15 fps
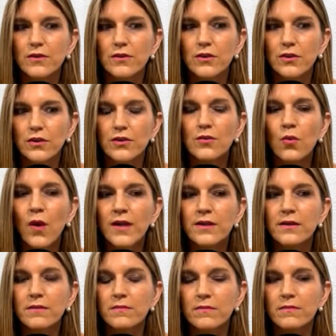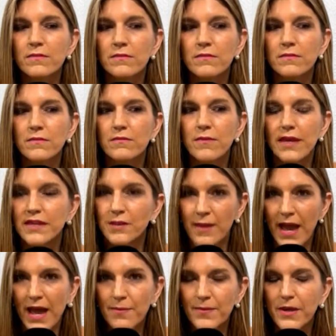you want to make them
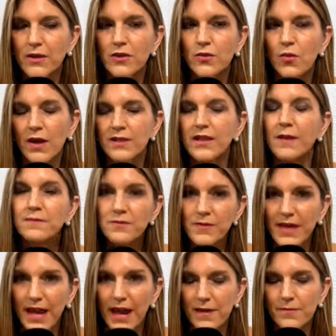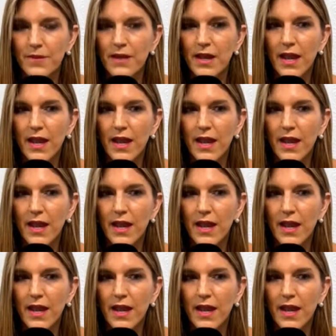happy. You want them to be happy.